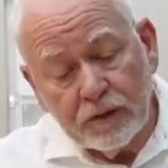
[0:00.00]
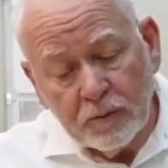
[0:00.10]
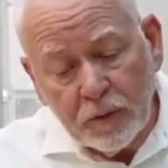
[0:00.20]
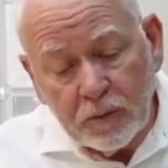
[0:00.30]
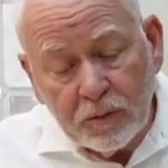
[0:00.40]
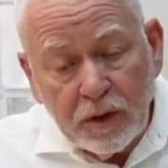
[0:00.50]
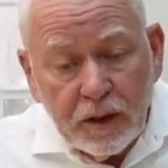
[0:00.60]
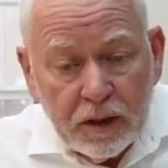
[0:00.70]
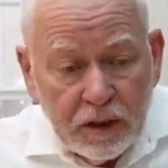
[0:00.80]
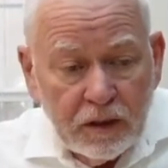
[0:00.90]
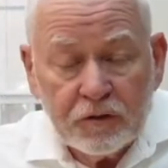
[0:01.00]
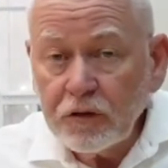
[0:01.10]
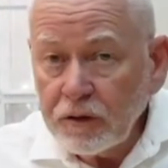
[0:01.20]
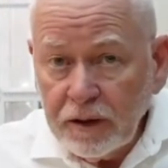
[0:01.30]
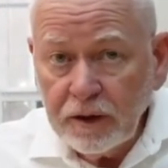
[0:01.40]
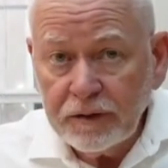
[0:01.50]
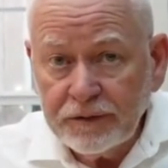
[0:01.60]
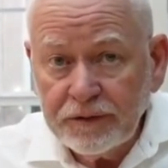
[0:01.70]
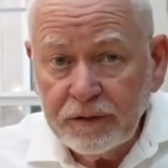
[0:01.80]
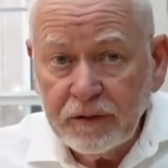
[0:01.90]
but it's your
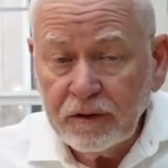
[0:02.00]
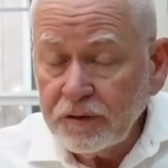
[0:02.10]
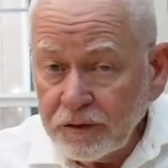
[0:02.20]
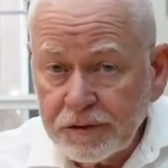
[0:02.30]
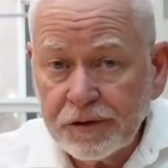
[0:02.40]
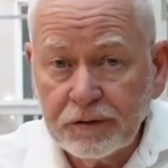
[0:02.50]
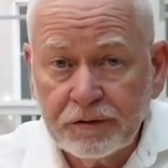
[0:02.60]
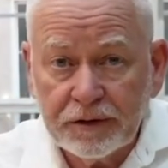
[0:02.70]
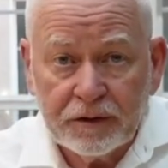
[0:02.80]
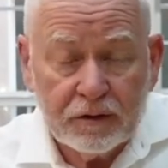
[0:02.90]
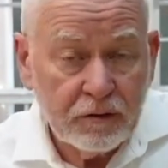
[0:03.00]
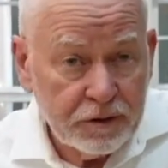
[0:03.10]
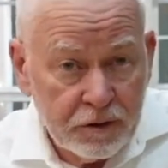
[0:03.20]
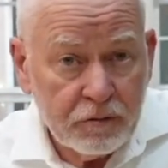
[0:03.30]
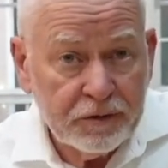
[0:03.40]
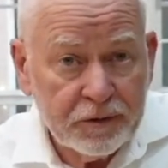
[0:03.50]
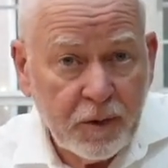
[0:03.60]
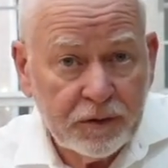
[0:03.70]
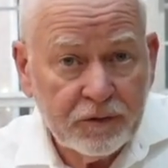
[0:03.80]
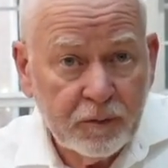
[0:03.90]
kids, it's your children, they're your
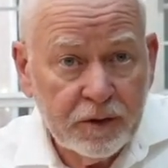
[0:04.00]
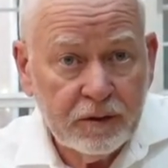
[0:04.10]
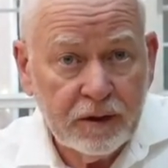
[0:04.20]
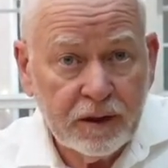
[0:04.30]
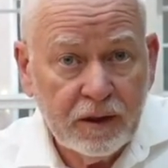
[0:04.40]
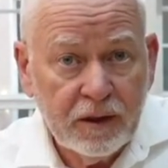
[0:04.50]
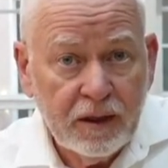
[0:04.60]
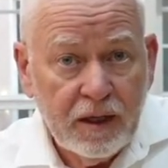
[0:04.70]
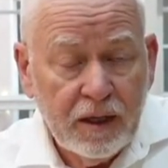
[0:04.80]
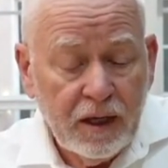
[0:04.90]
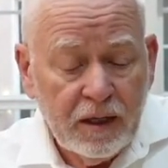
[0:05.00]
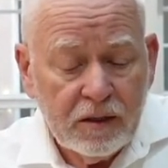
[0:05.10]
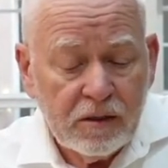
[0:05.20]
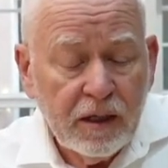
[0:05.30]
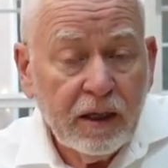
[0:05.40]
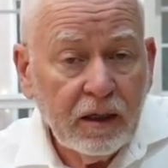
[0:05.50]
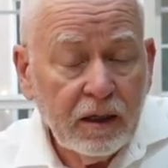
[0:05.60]
responsibility. And you can